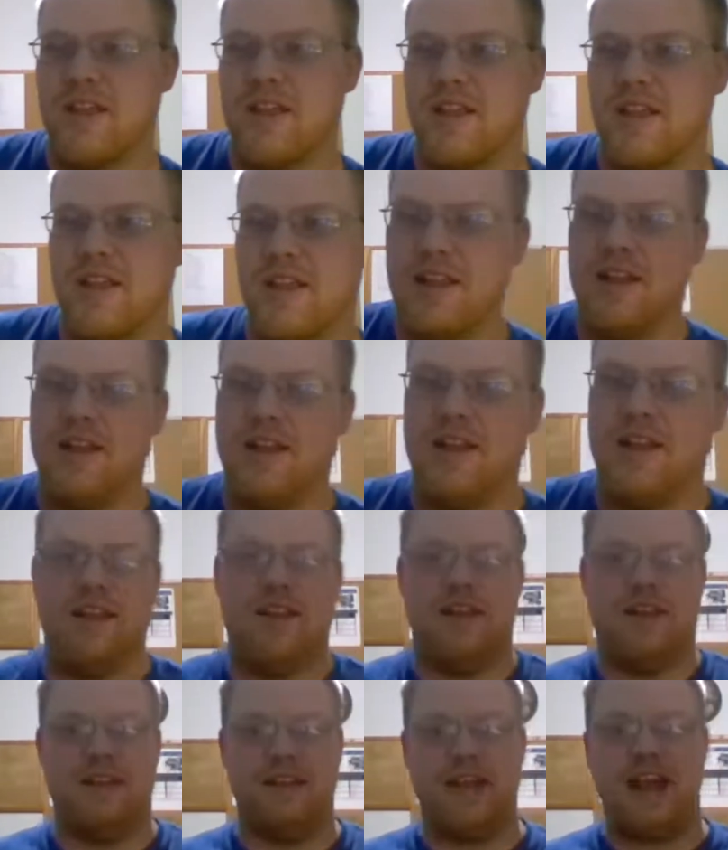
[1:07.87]
Yeah, I've been
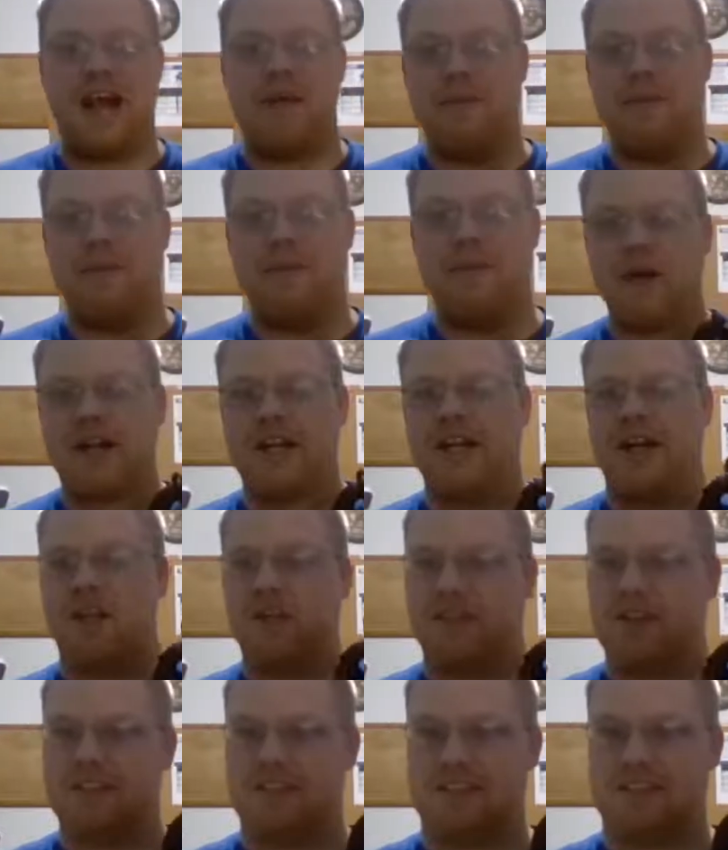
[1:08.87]
working on this
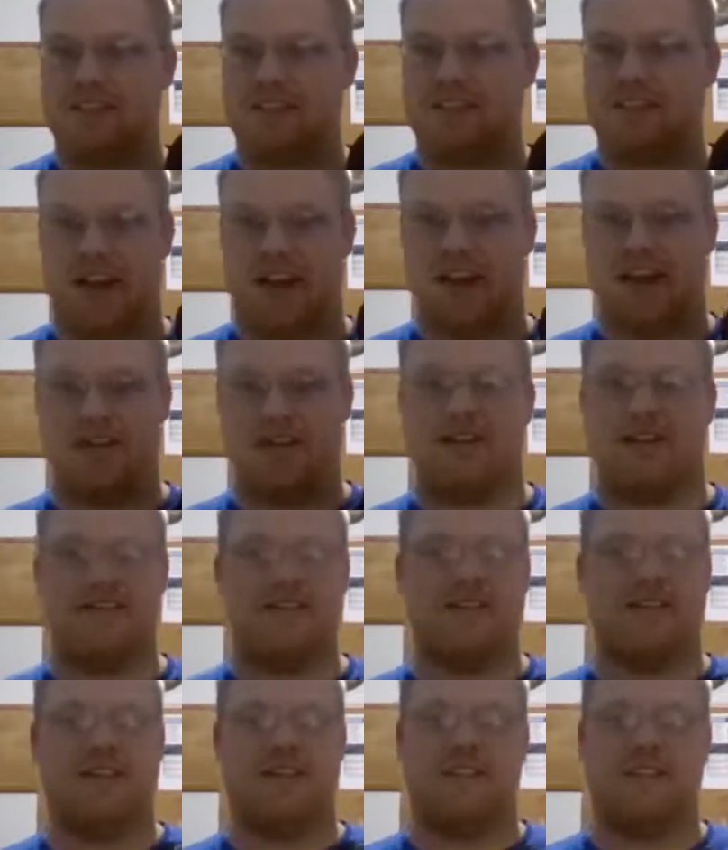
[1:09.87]
thing, and this
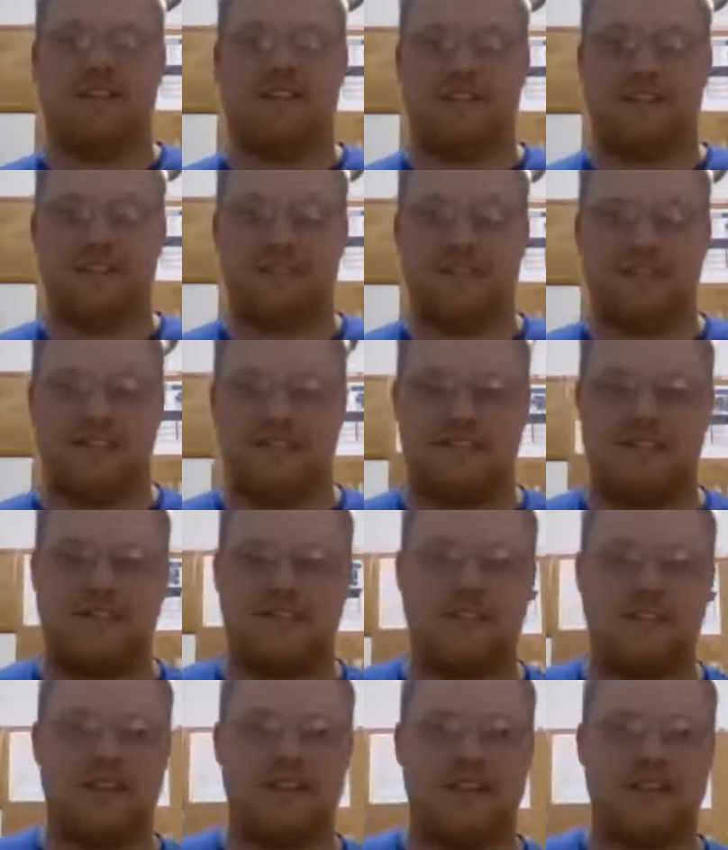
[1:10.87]
is
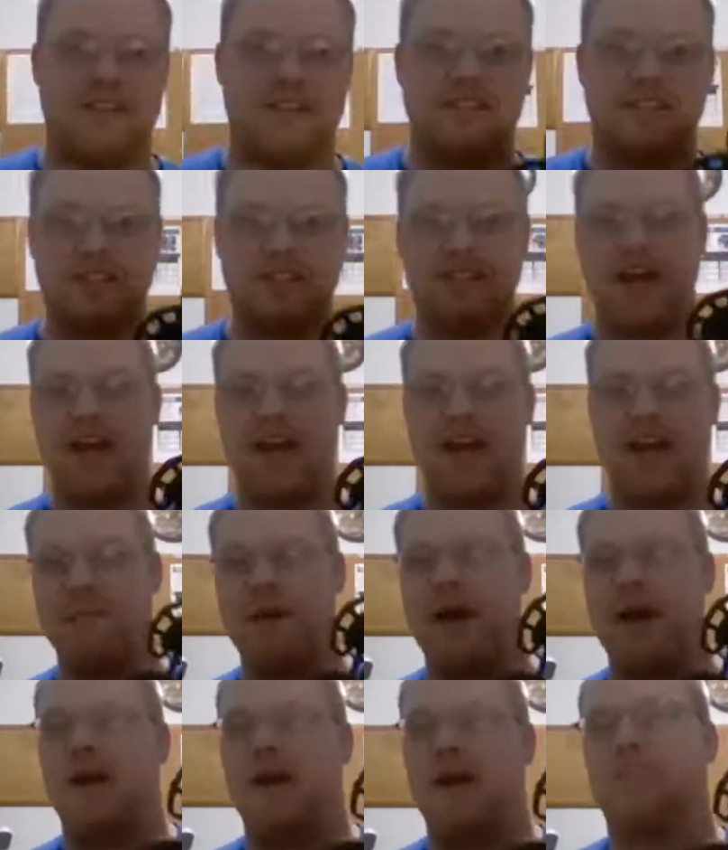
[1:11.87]
like my
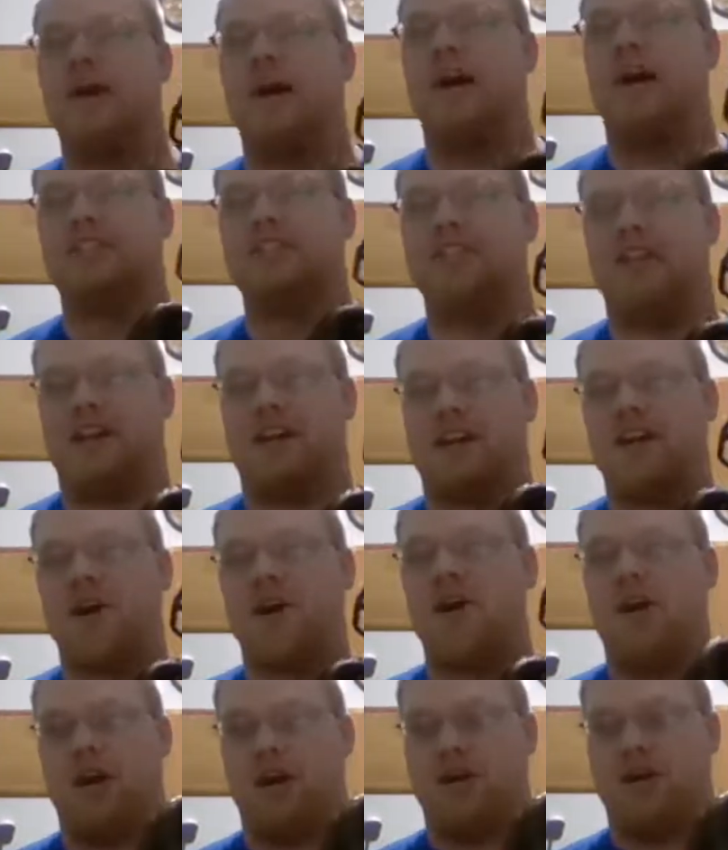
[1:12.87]
project car
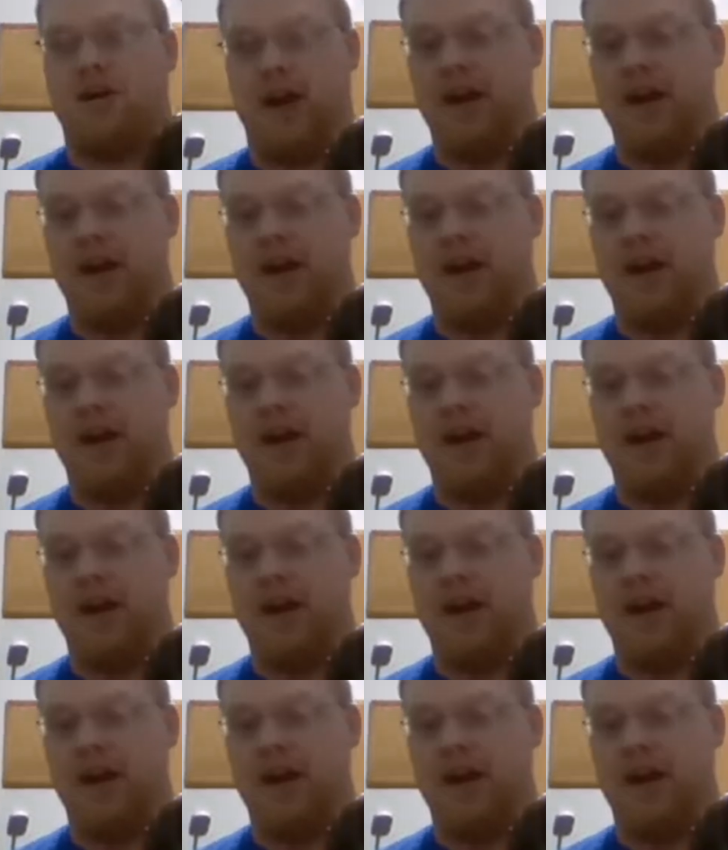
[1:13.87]
right now.